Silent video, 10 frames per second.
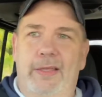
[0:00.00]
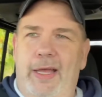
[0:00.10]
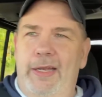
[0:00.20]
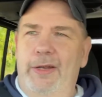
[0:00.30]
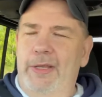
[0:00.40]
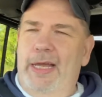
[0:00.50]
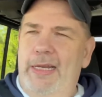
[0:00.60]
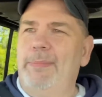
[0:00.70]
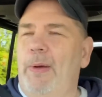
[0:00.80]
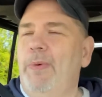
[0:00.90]
I know I
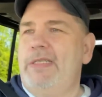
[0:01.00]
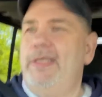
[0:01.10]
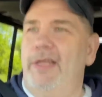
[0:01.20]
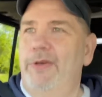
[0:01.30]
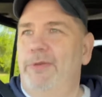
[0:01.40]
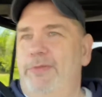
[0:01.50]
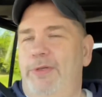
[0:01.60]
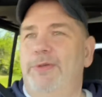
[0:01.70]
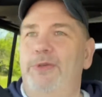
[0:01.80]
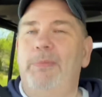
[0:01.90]
need it by Wednesday and you'll
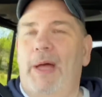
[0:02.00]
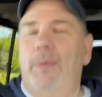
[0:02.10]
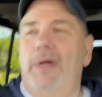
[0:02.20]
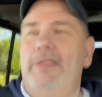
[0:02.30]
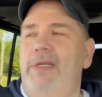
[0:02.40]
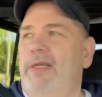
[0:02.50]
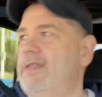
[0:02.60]
you'll do it by Wednesday.